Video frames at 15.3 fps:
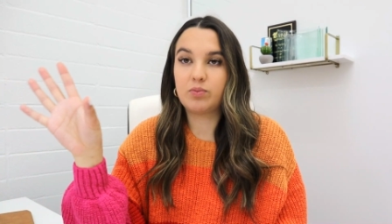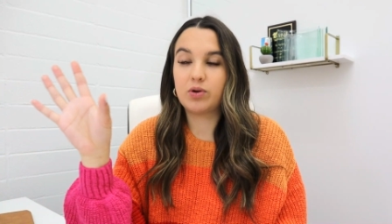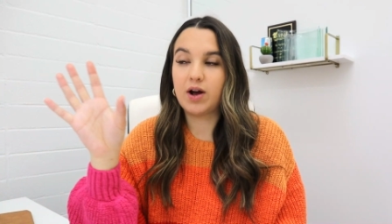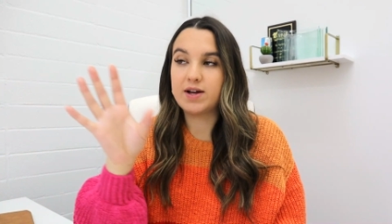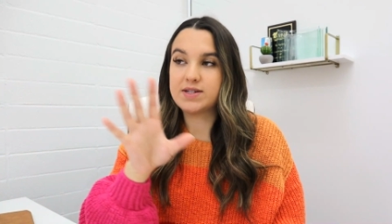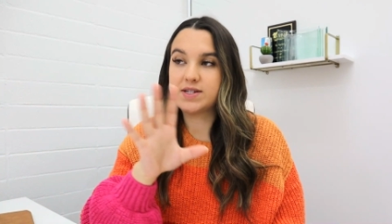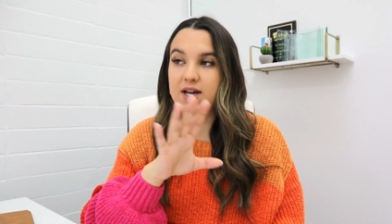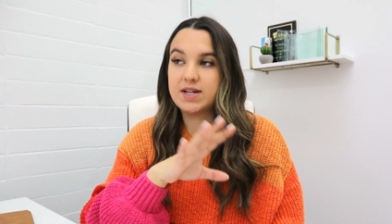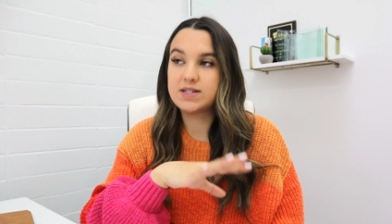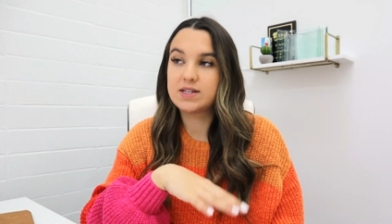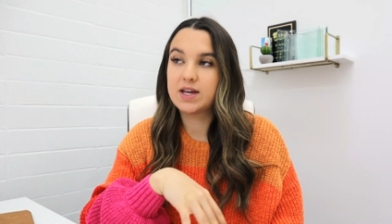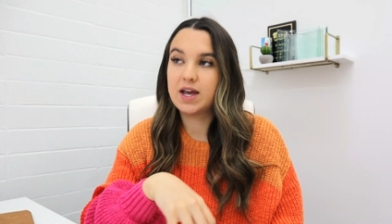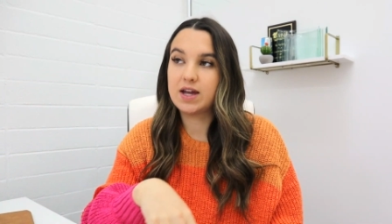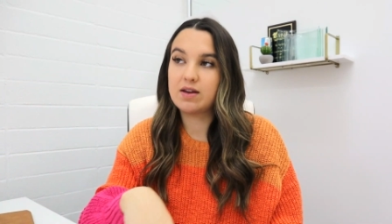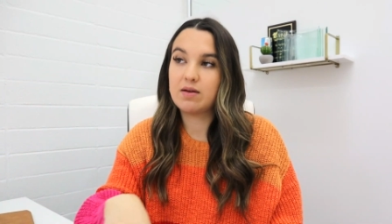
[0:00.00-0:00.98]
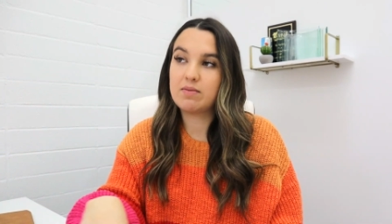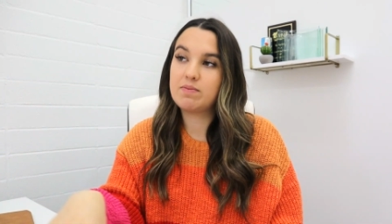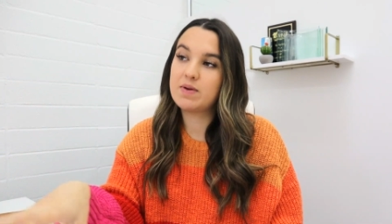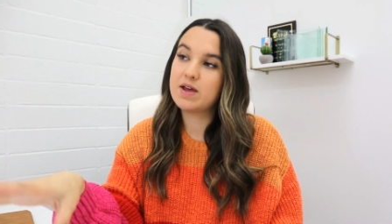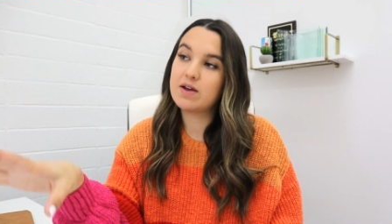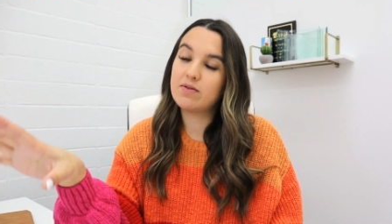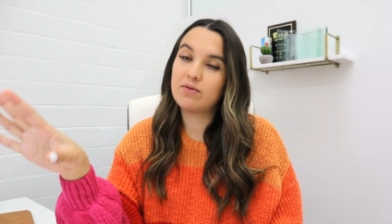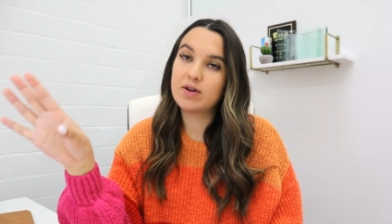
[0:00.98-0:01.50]
process can
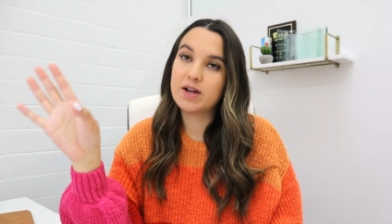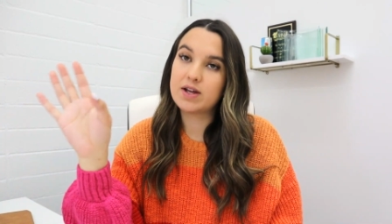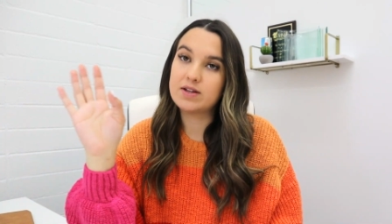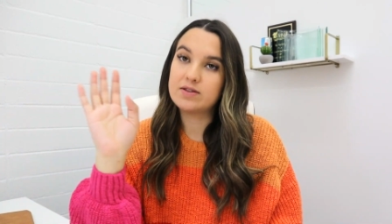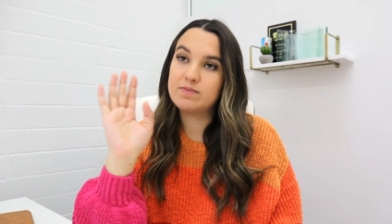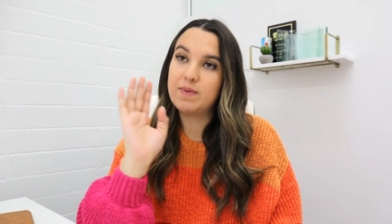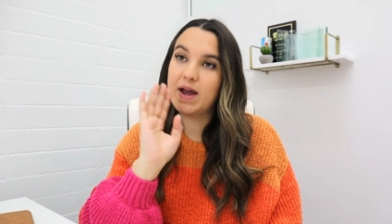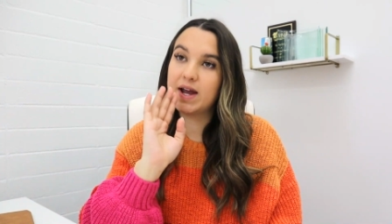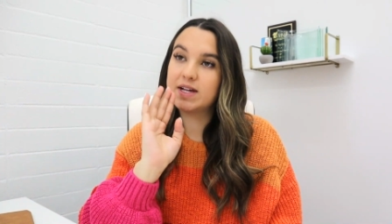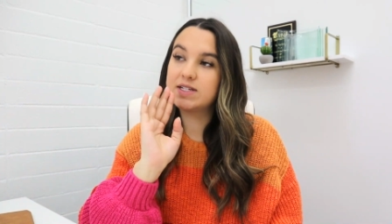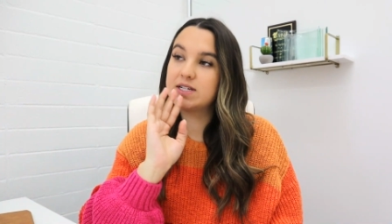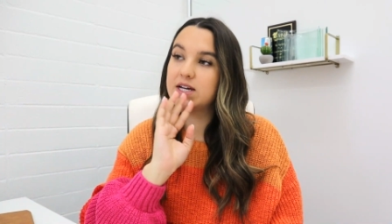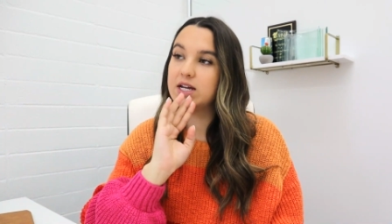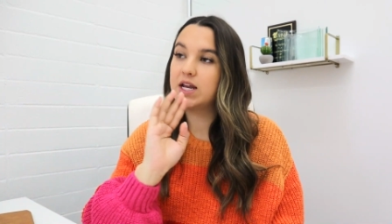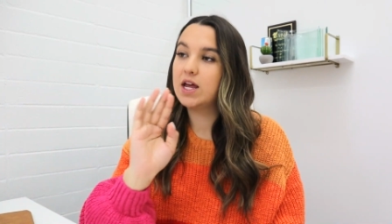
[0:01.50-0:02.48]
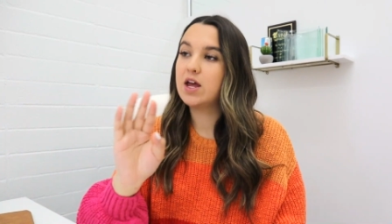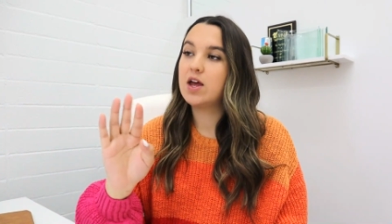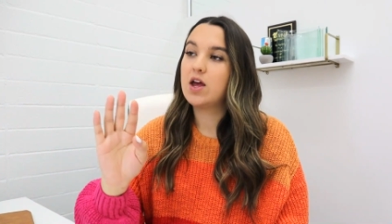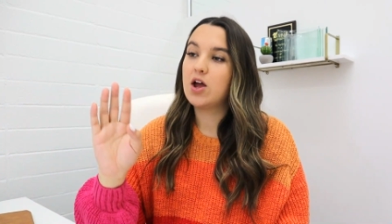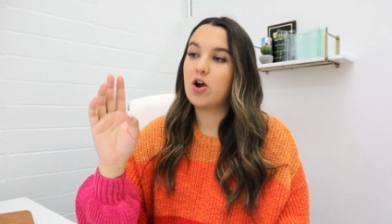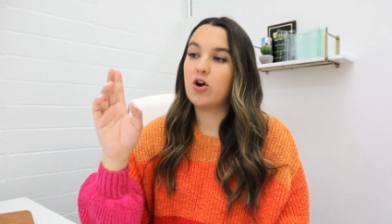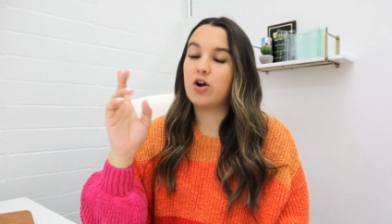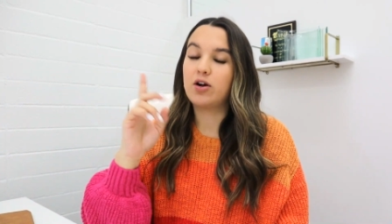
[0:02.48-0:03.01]
be re-inspected
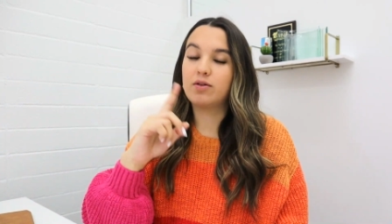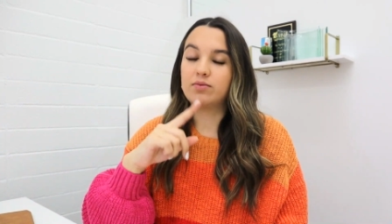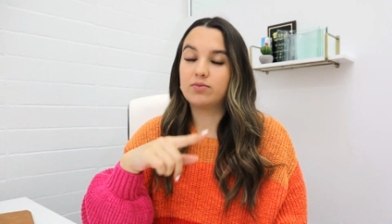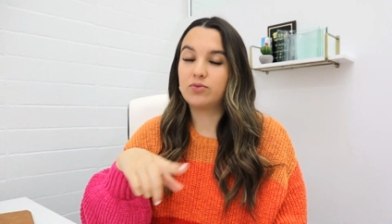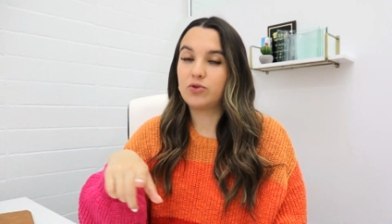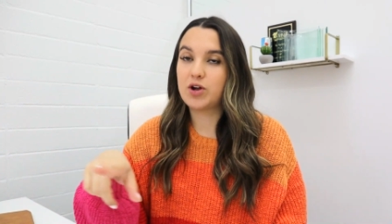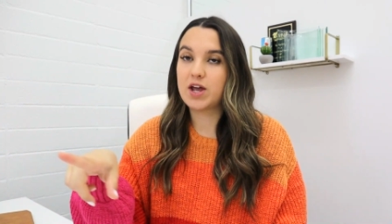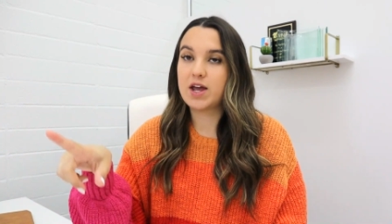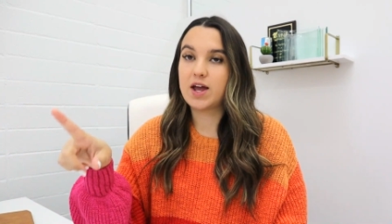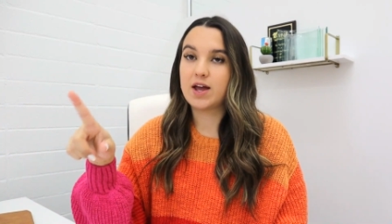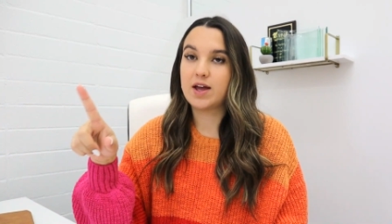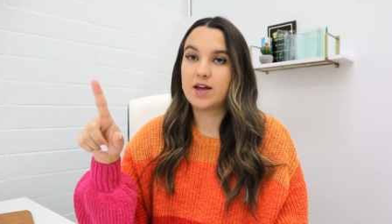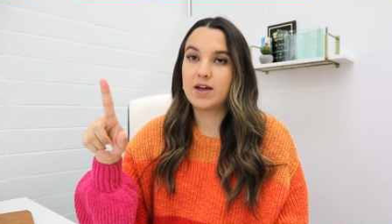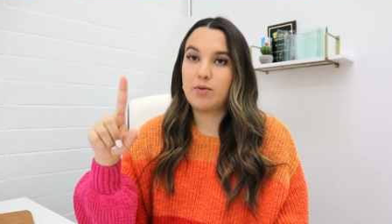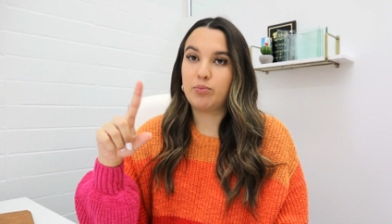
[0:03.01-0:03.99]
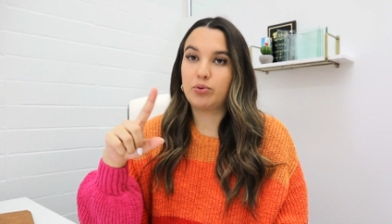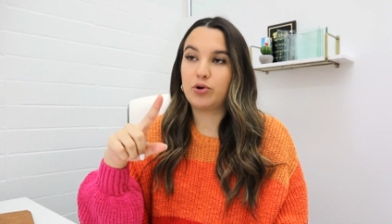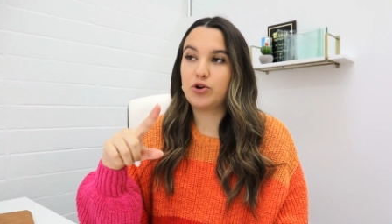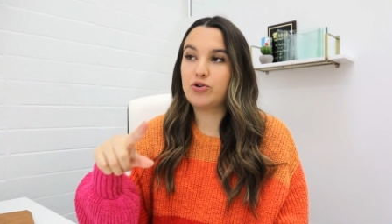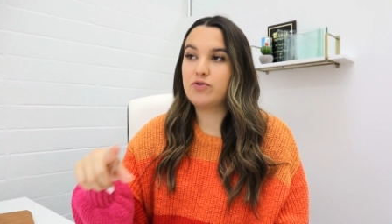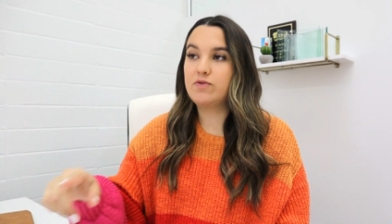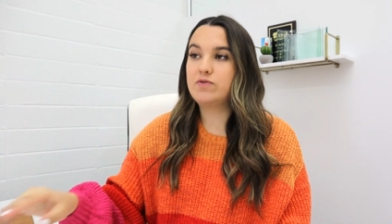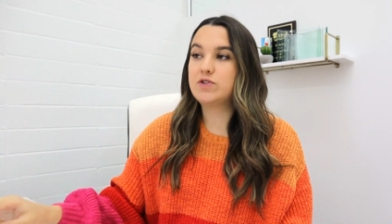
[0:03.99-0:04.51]
or
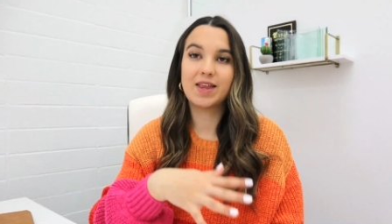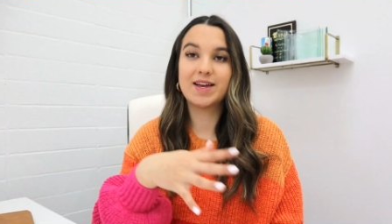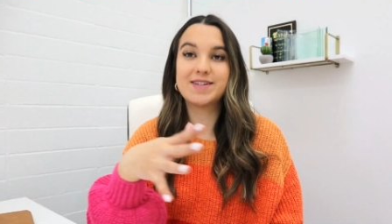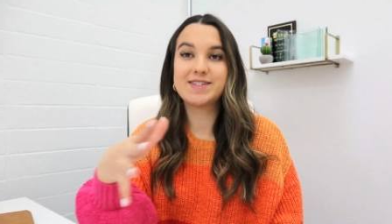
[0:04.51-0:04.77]
re-approved.